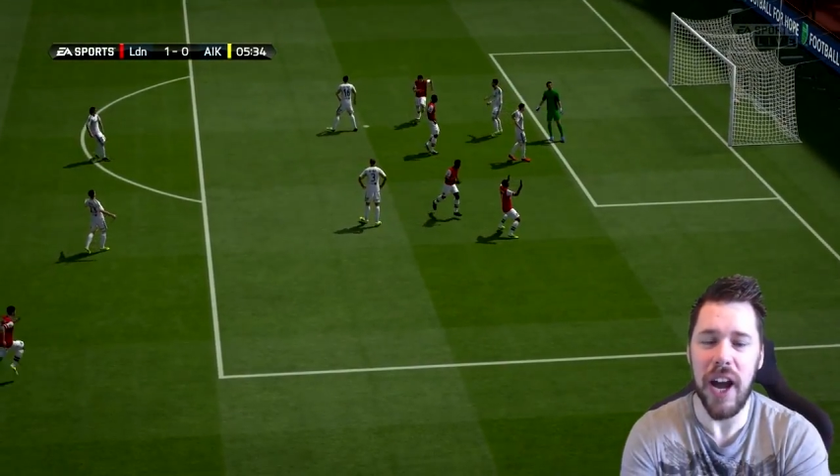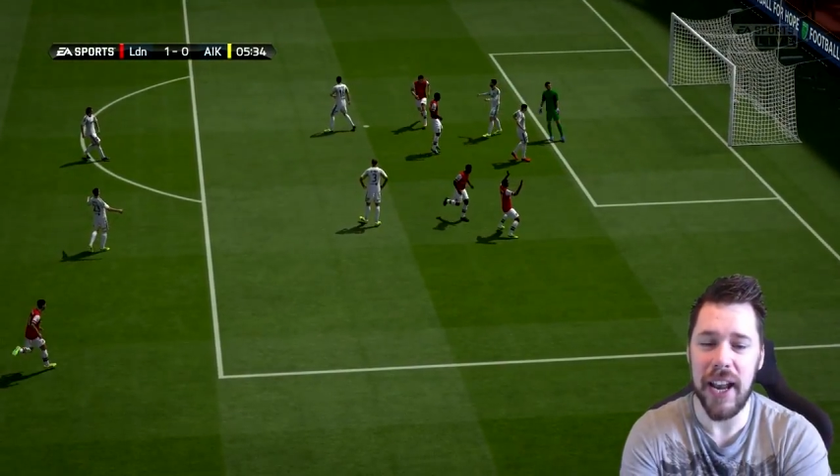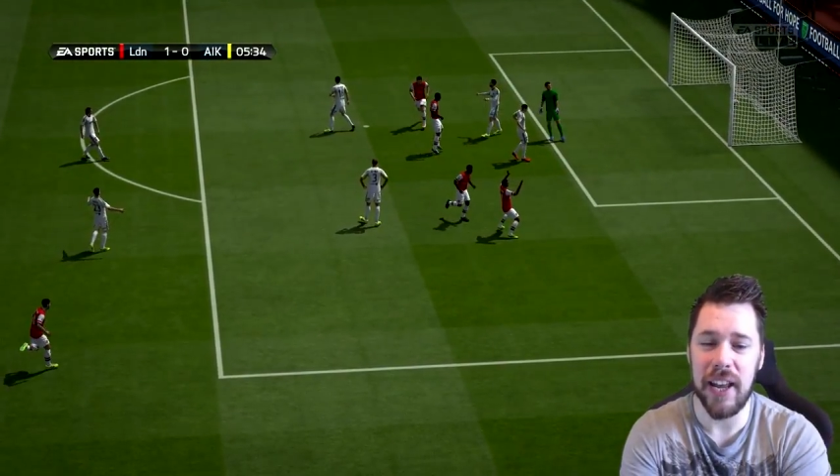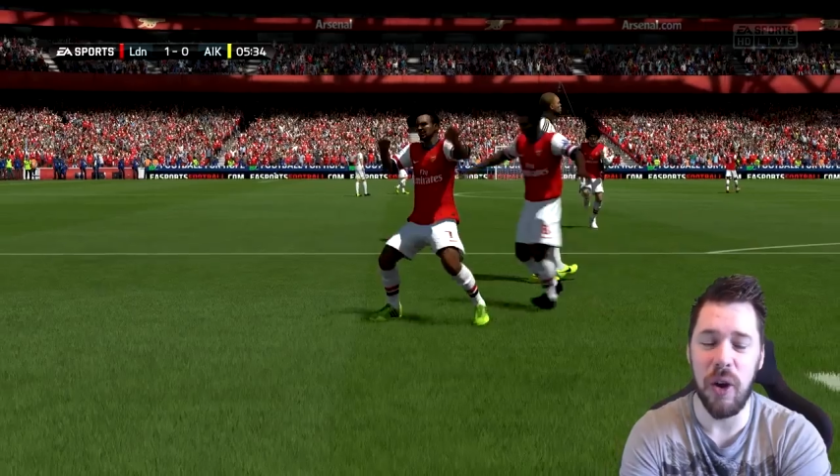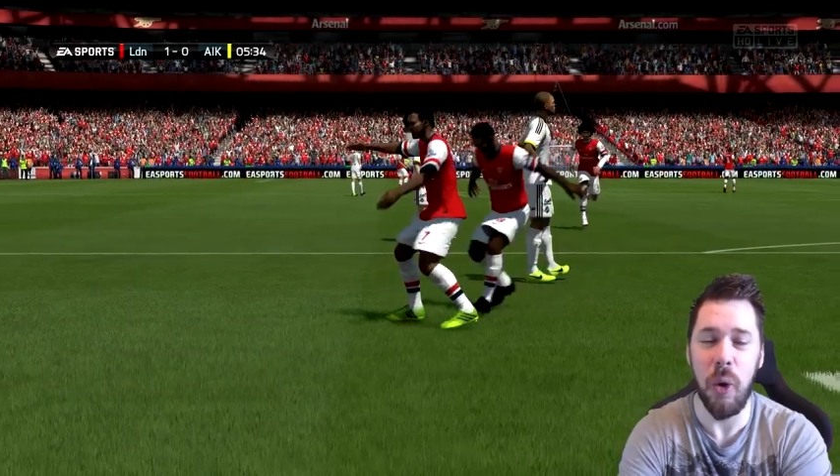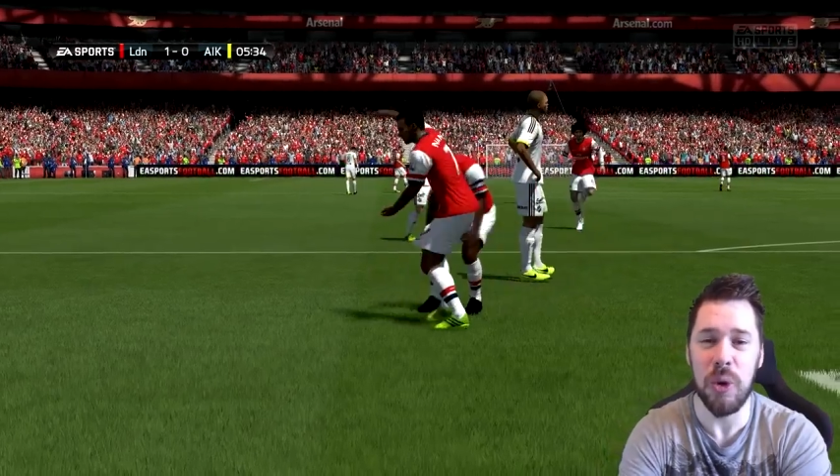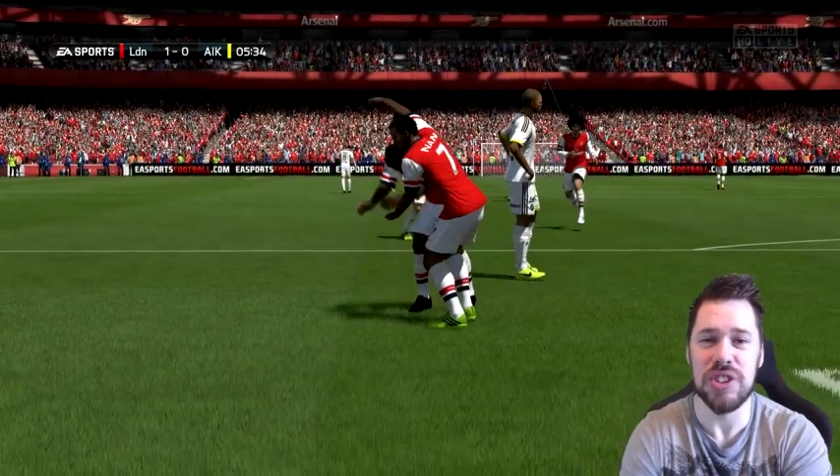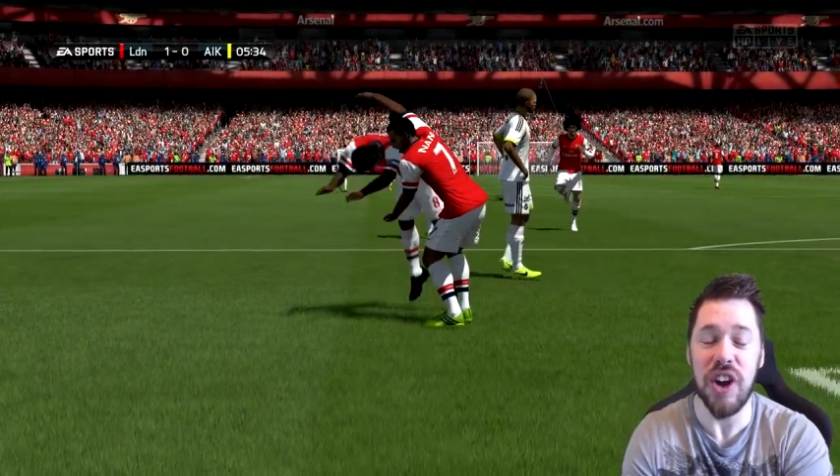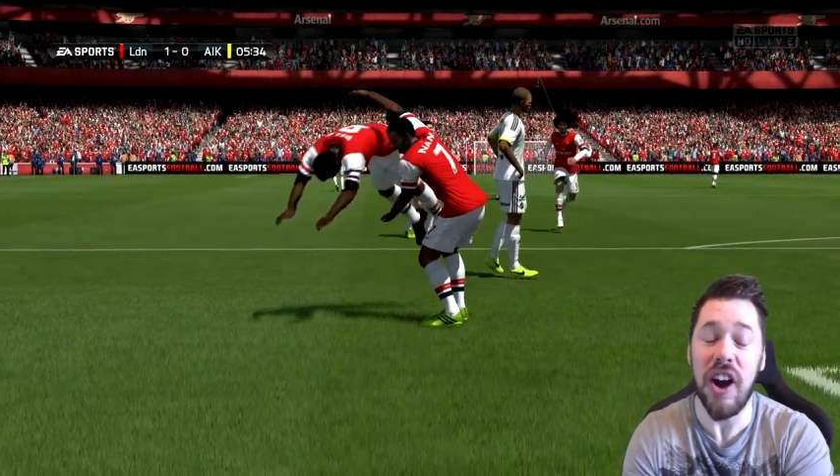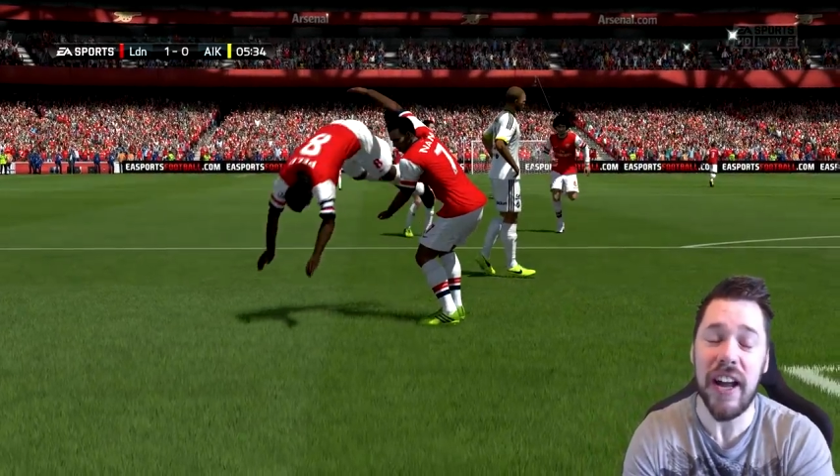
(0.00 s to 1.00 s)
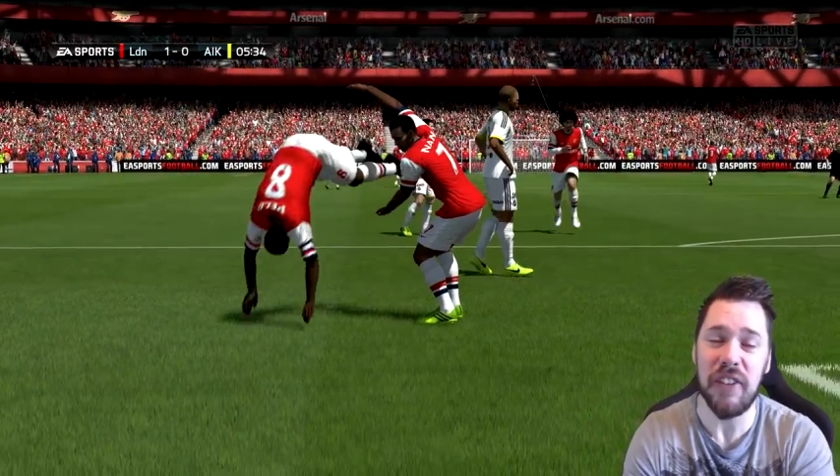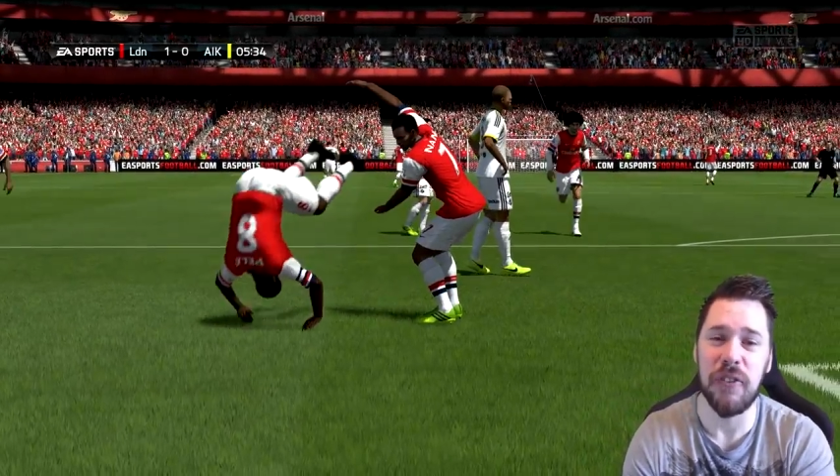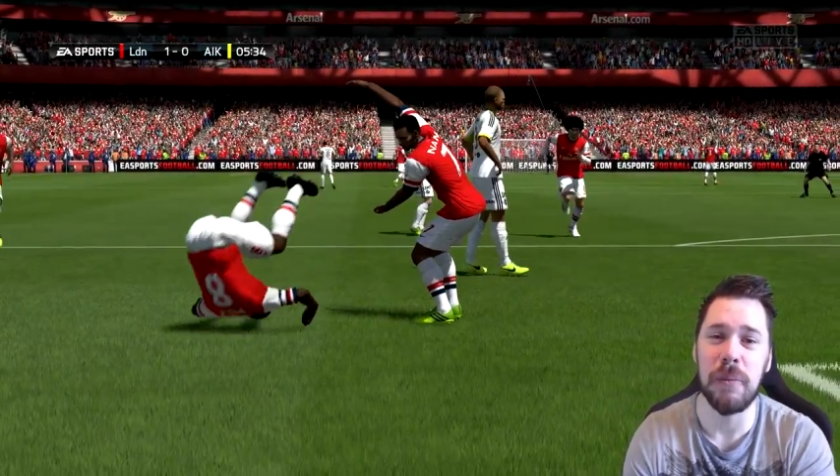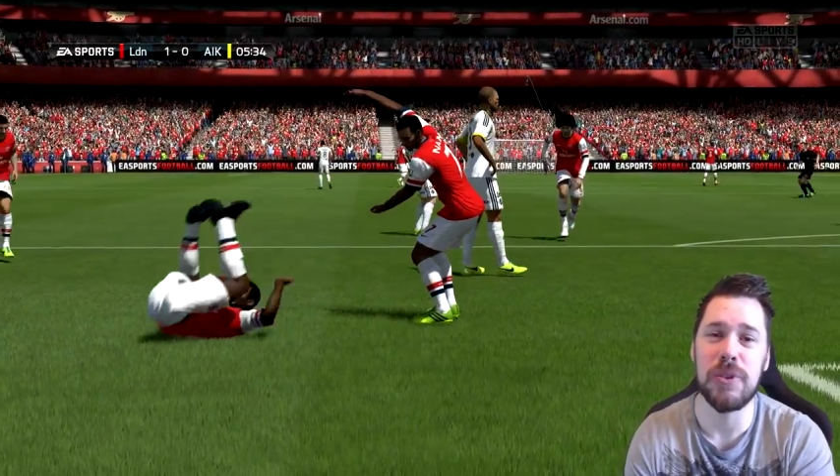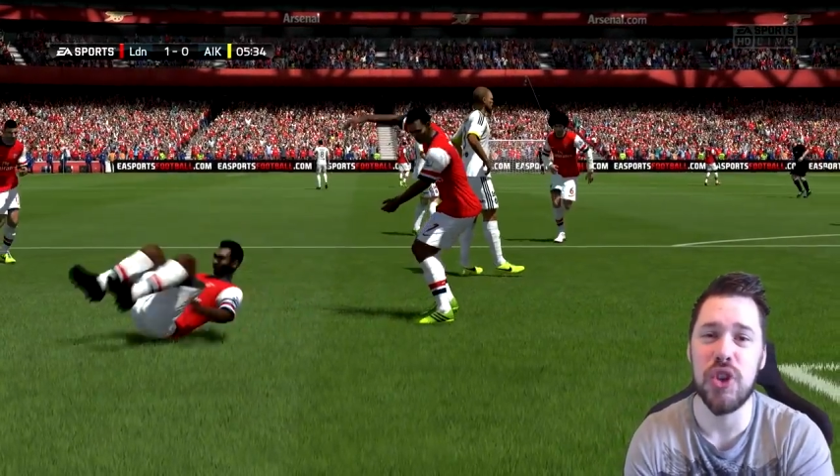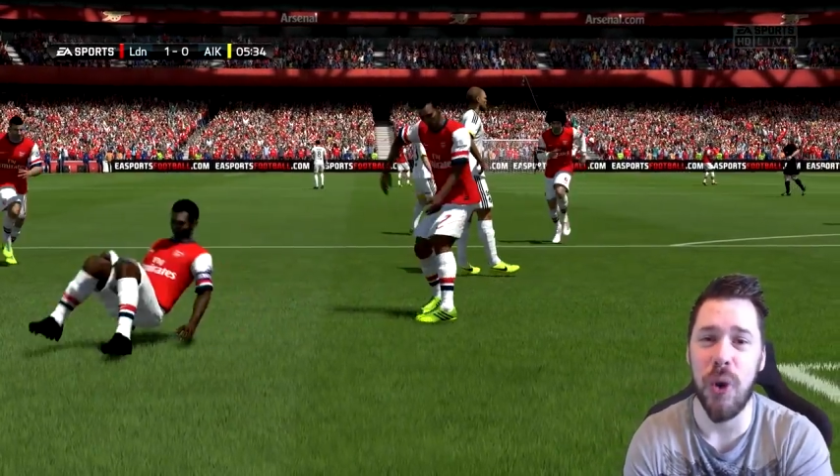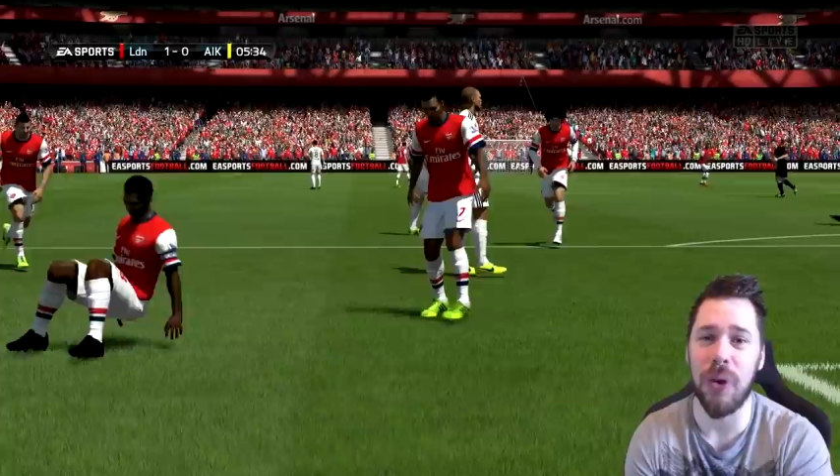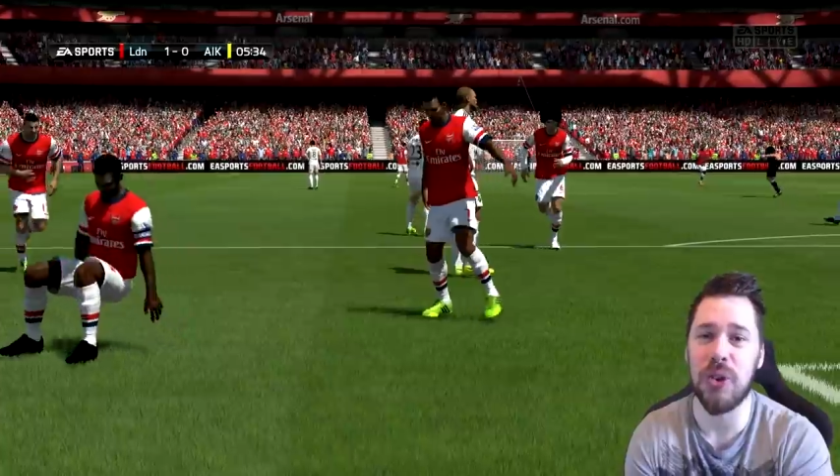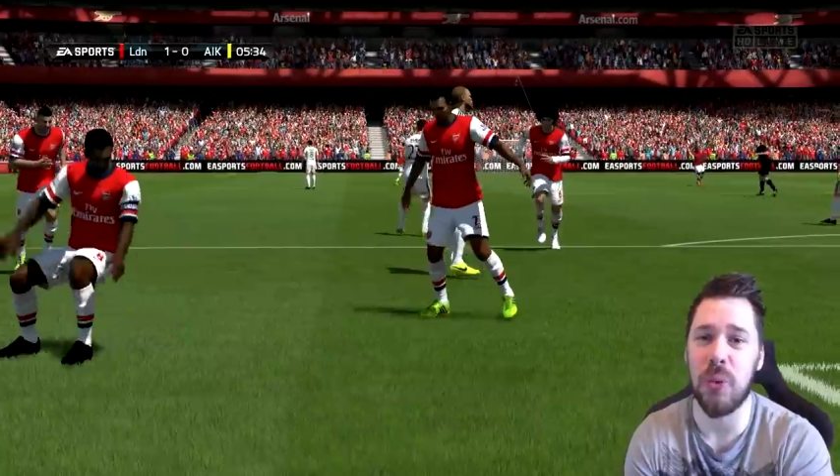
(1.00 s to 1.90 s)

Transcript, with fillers: And it all started from George